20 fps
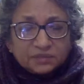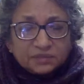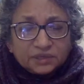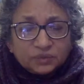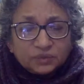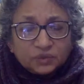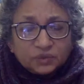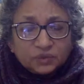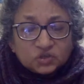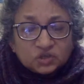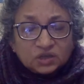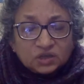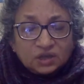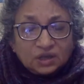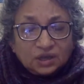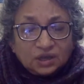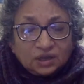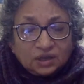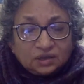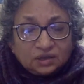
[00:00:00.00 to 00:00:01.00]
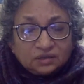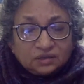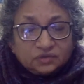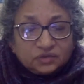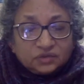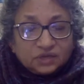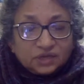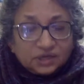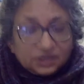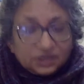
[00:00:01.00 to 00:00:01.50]
which
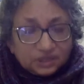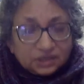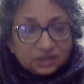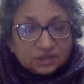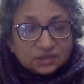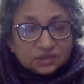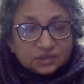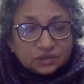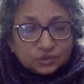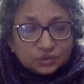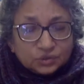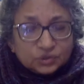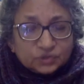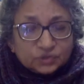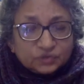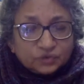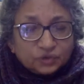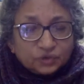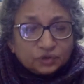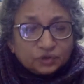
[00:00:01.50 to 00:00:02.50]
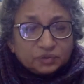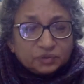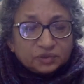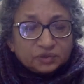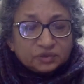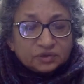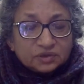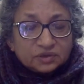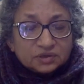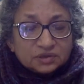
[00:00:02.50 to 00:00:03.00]
really is useful
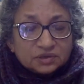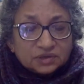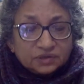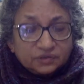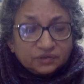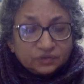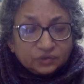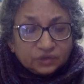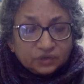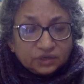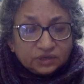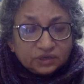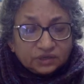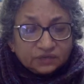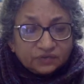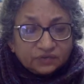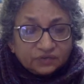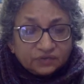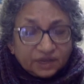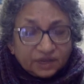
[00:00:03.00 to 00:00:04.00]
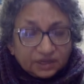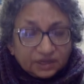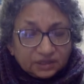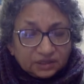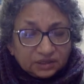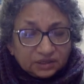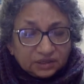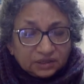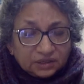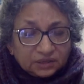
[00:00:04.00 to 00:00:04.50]
because if you can define
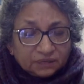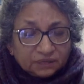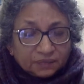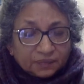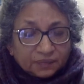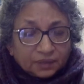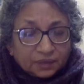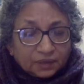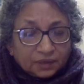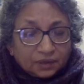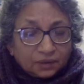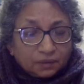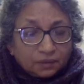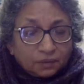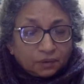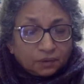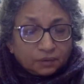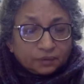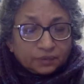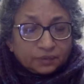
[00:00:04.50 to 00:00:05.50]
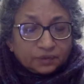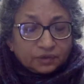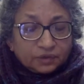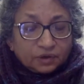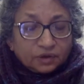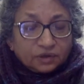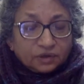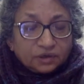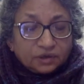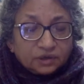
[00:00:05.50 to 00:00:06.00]
what will
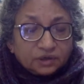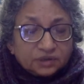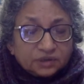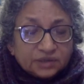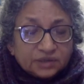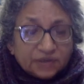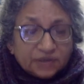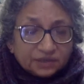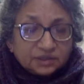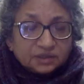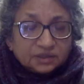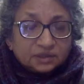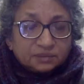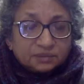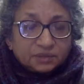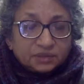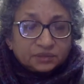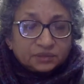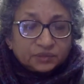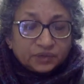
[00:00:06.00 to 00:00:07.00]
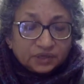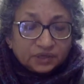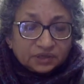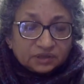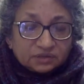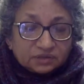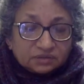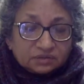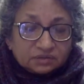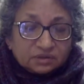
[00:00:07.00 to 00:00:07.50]
not hurt another but will
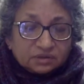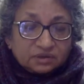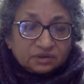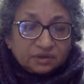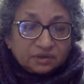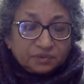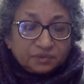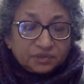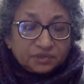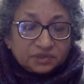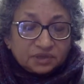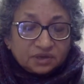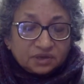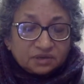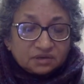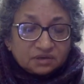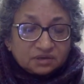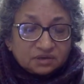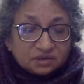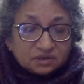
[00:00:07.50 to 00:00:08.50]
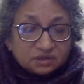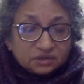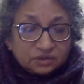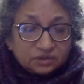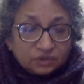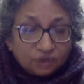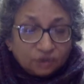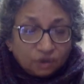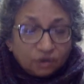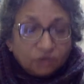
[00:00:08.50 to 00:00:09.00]
represent
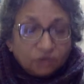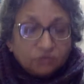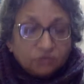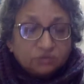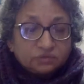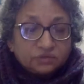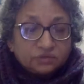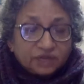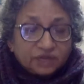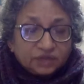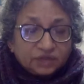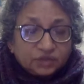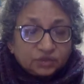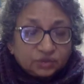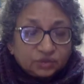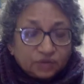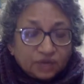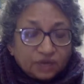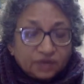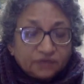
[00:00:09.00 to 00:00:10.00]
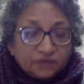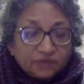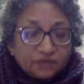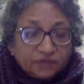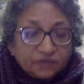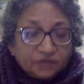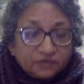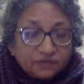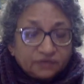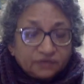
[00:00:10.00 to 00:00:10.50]
your right to life
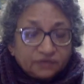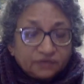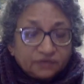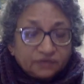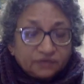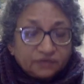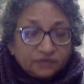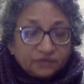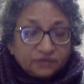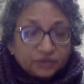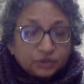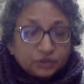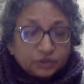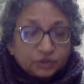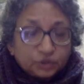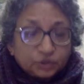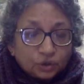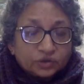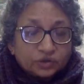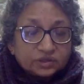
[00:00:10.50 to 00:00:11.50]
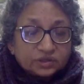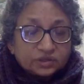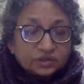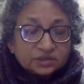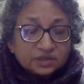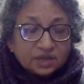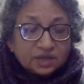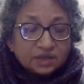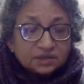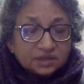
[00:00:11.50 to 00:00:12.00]
and choice
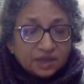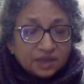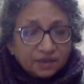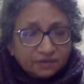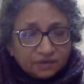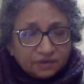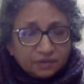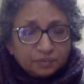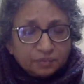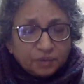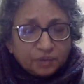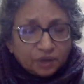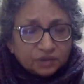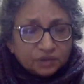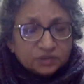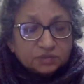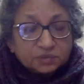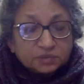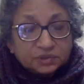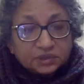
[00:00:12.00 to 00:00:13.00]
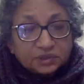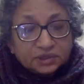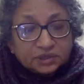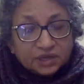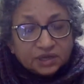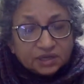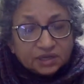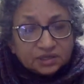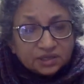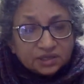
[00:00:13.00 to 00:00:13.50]
as ever possible
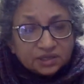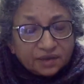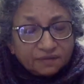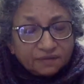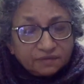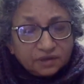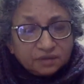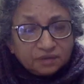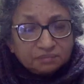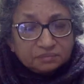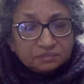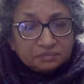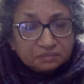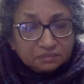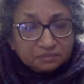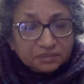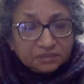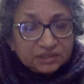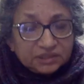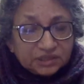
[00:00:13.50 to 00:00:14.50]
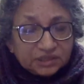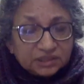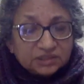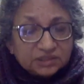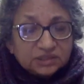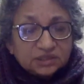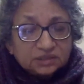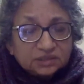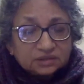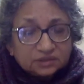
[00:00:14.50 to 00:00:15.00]
and as ever
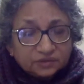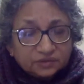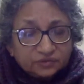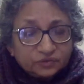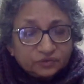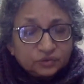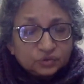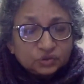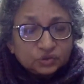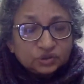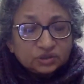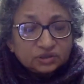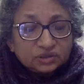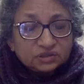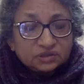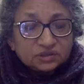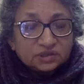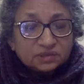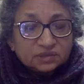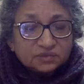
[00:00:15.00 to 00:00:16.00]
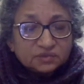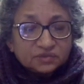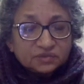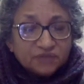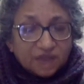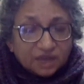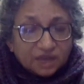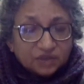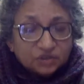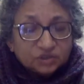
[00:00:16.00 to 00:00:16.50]
mediating the future in terms of the
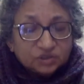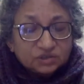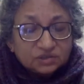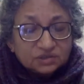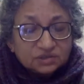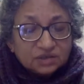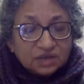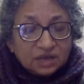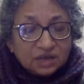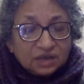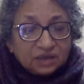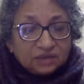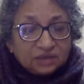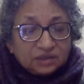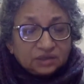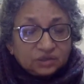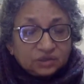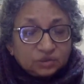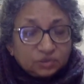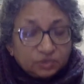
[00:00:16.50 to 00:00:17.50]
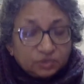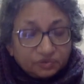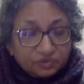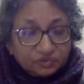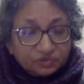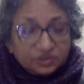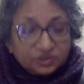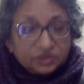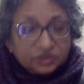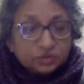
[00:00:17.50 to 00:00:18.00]
actions that you will be free
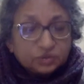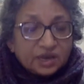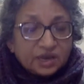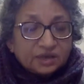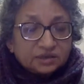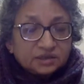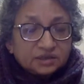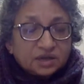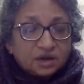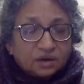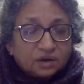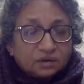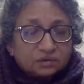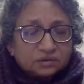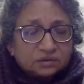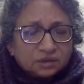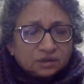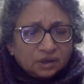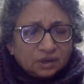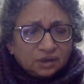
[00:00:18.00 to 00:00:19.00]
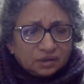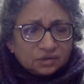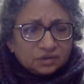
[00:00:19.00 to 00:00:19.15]
to carry out. So I